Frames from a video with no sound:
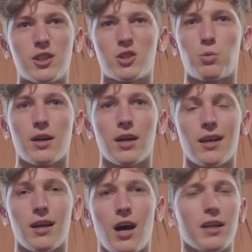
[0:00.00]
I just
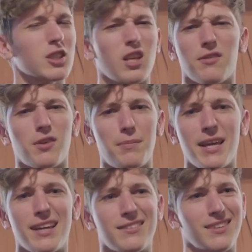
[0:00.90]
love
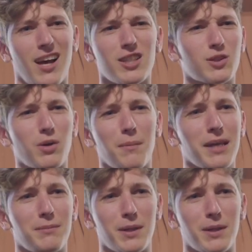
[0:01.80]
competing. I just want to beat